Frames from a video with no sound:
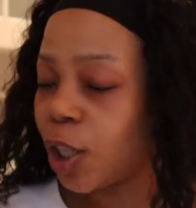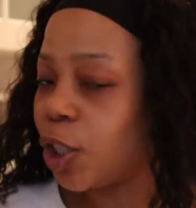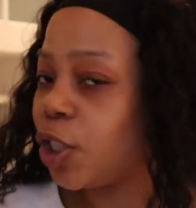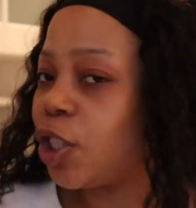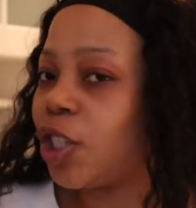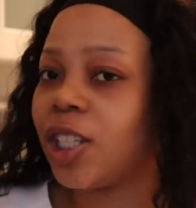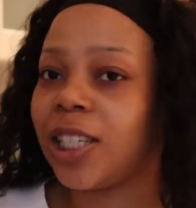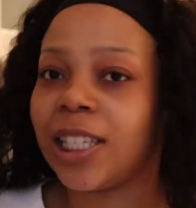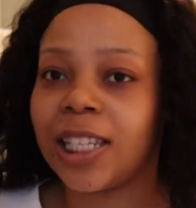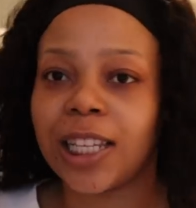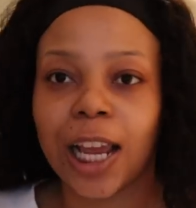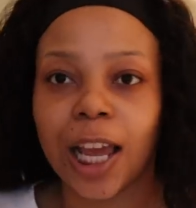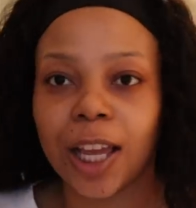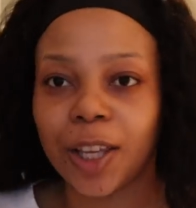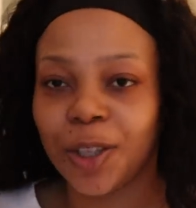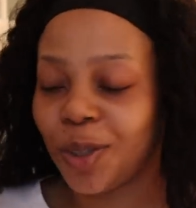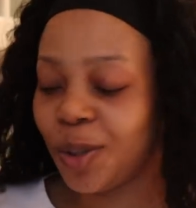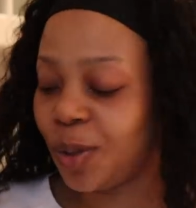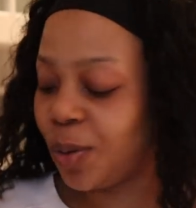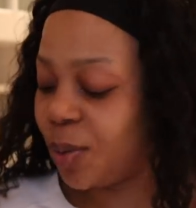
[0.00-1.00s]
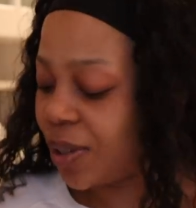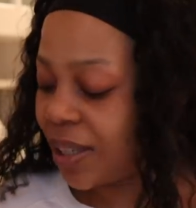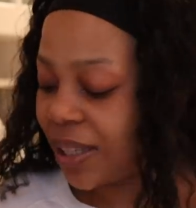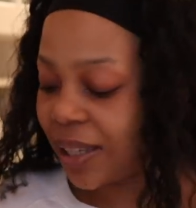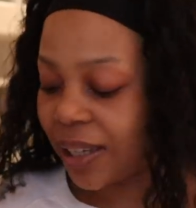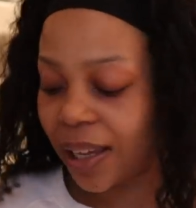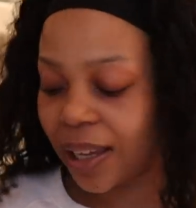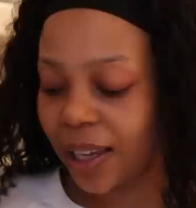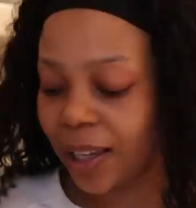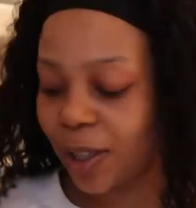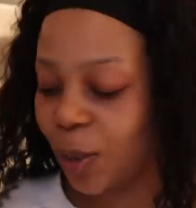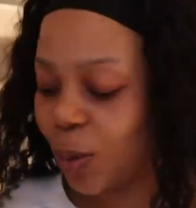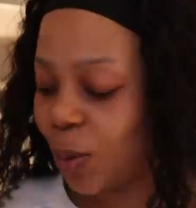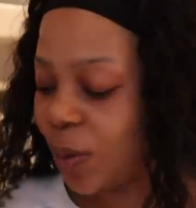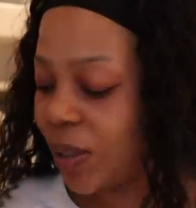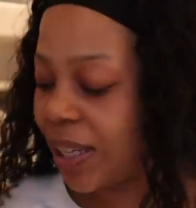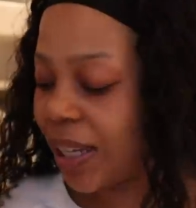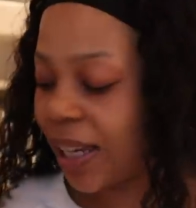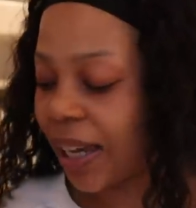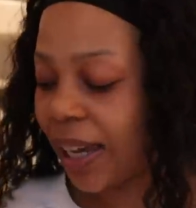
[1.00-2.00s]
just using
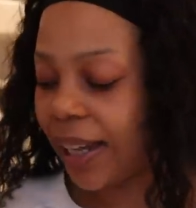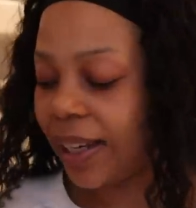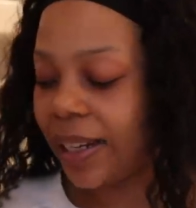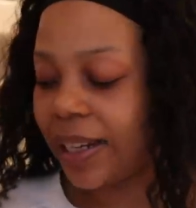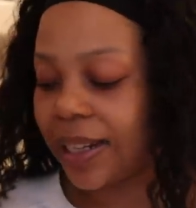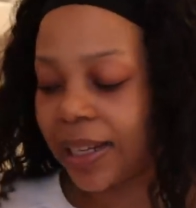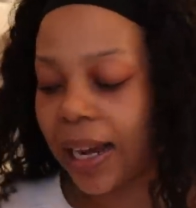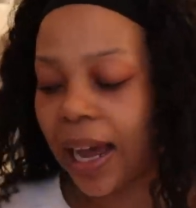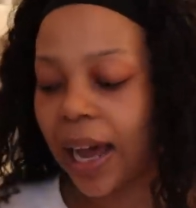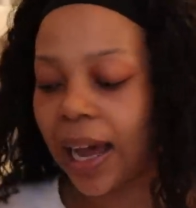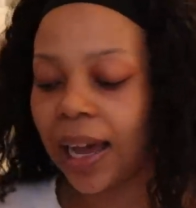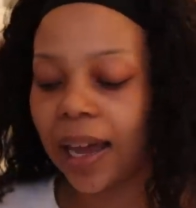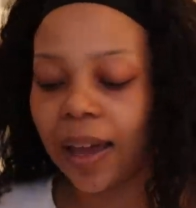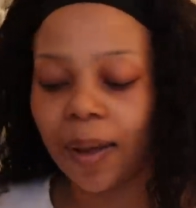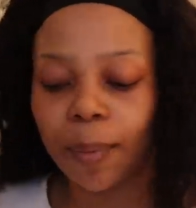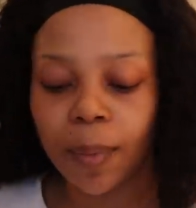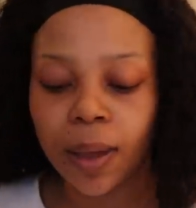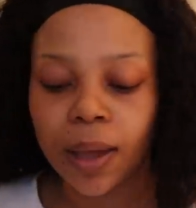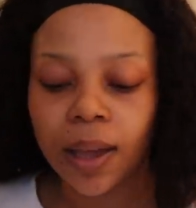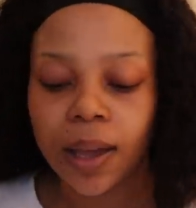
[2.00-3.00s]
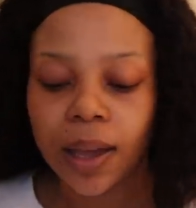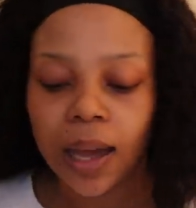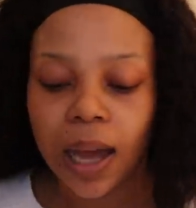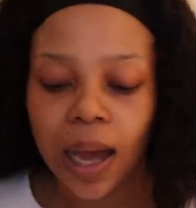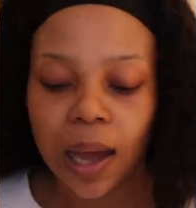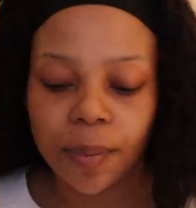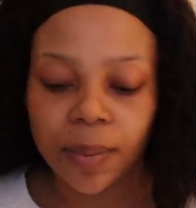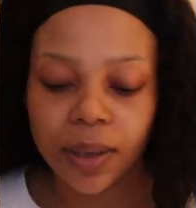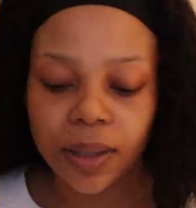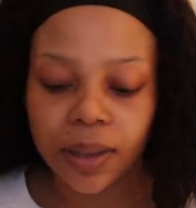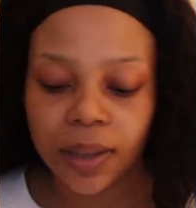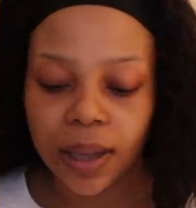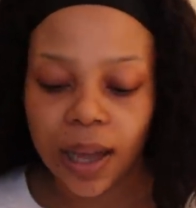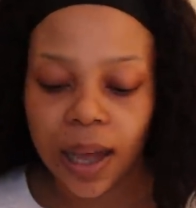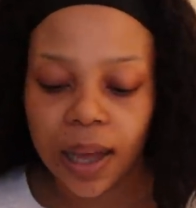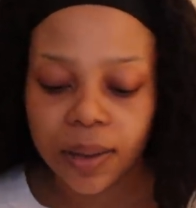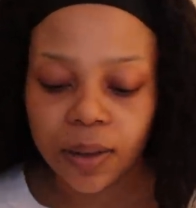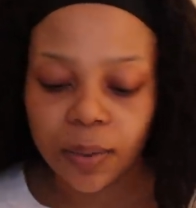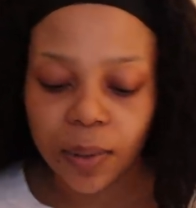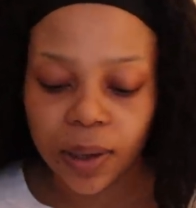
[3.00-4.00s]
using any time i mean the
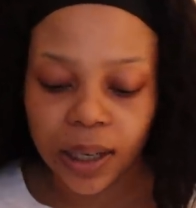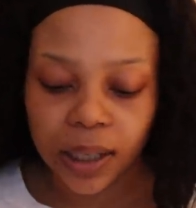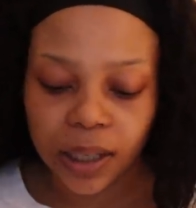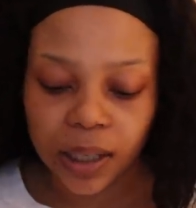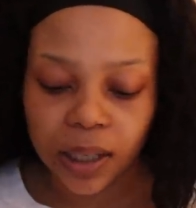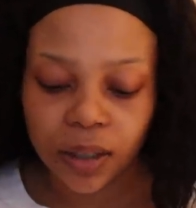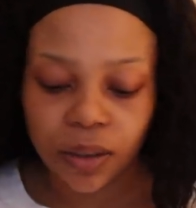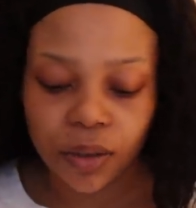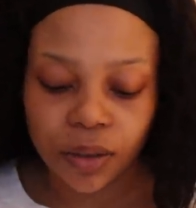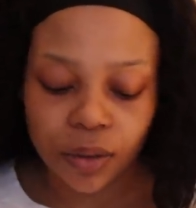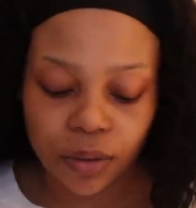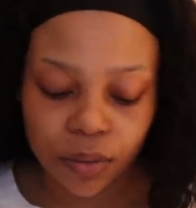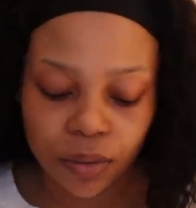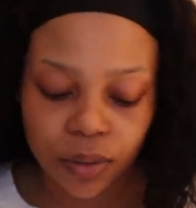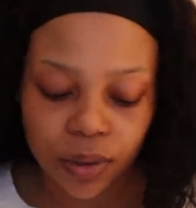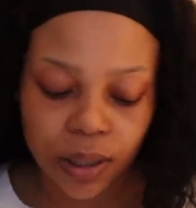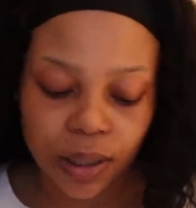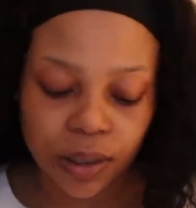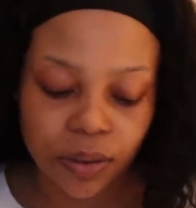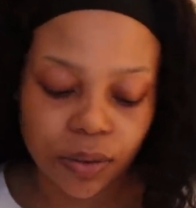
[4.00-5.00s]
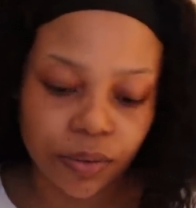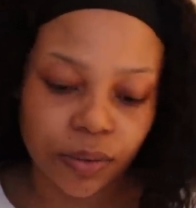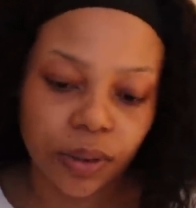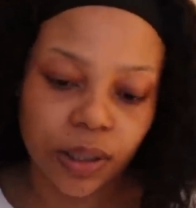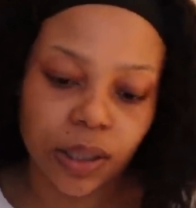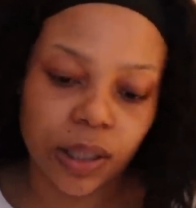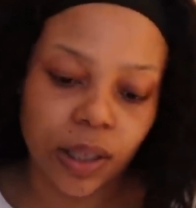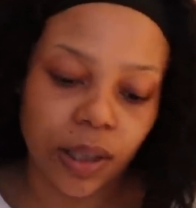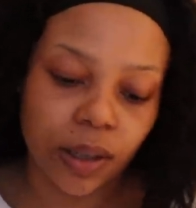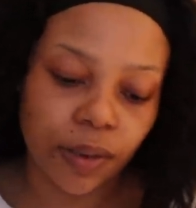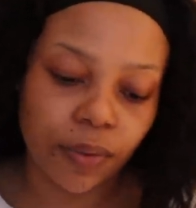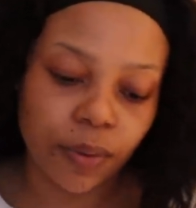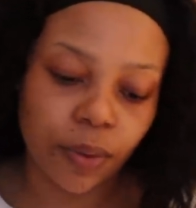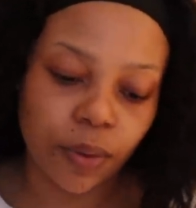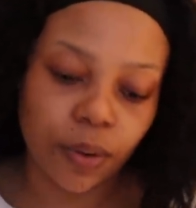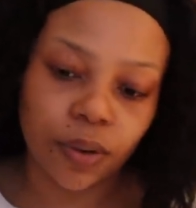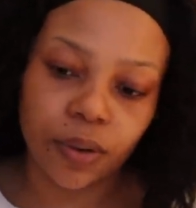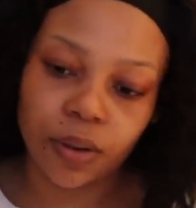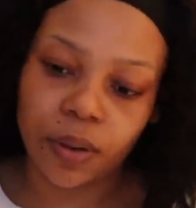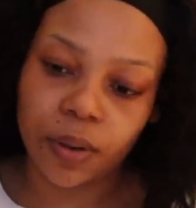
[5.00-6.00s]
other one i can use i don't really care
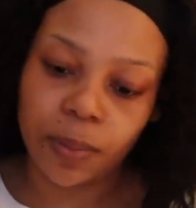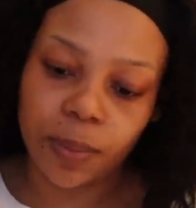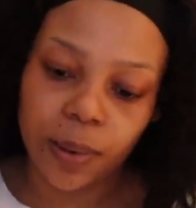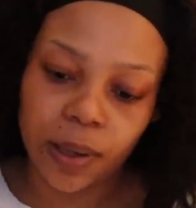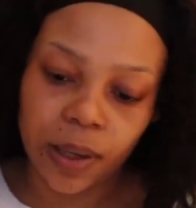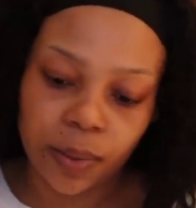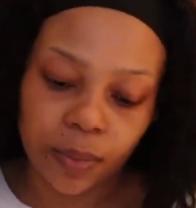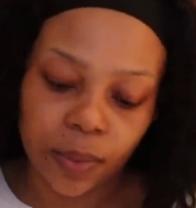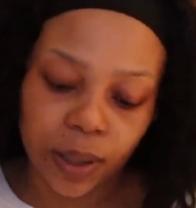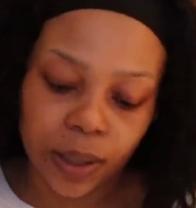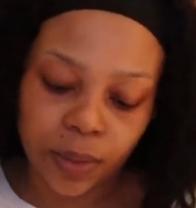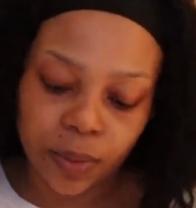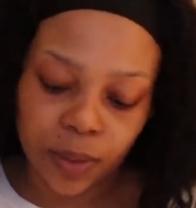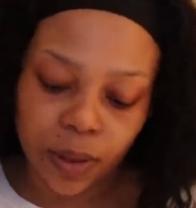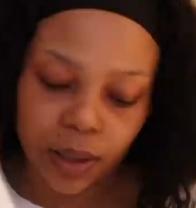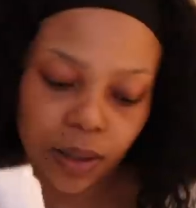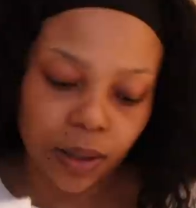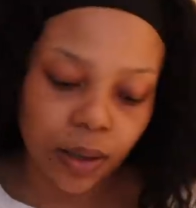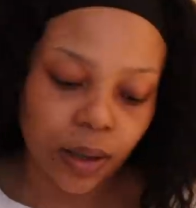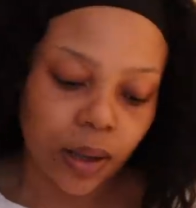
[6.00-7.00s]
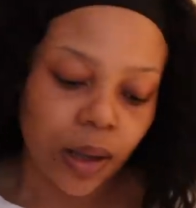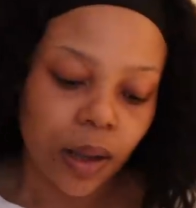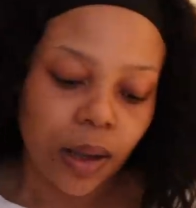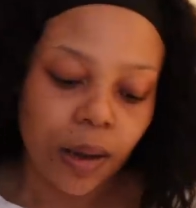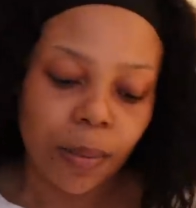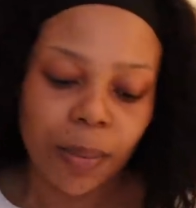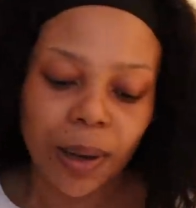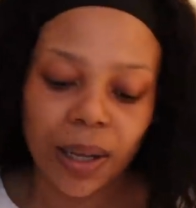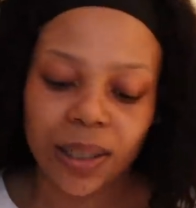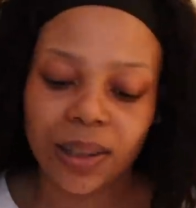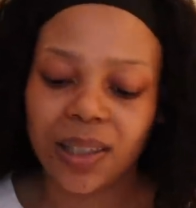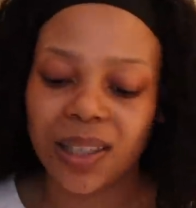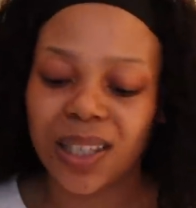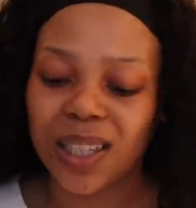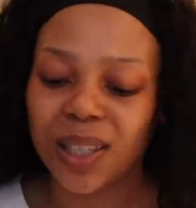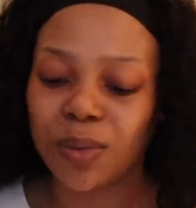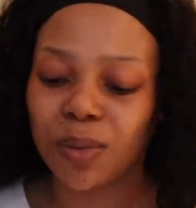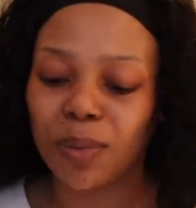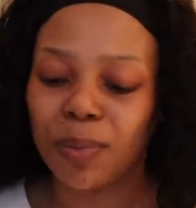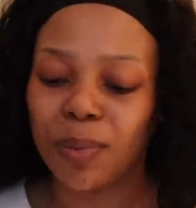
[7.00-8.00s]
for a plain white one but
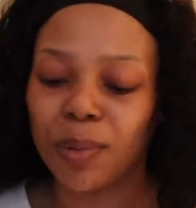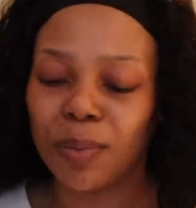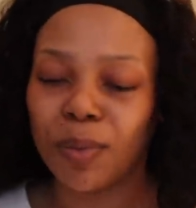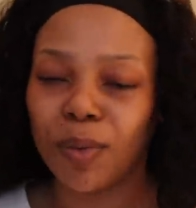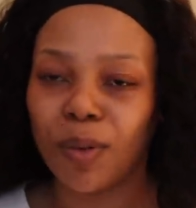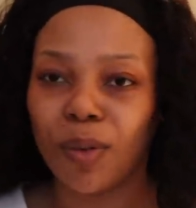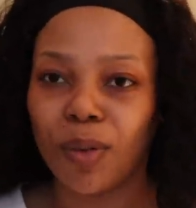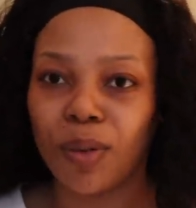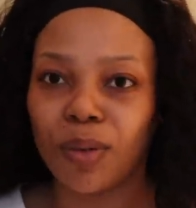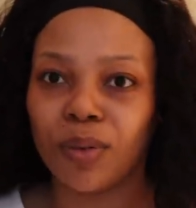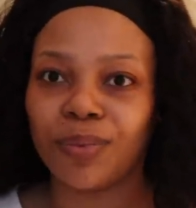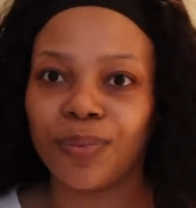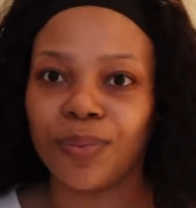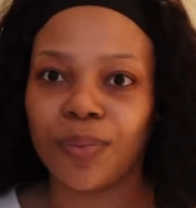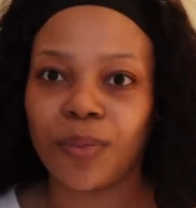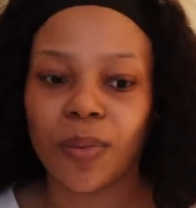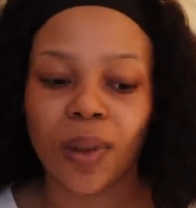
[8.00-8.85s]
these will be more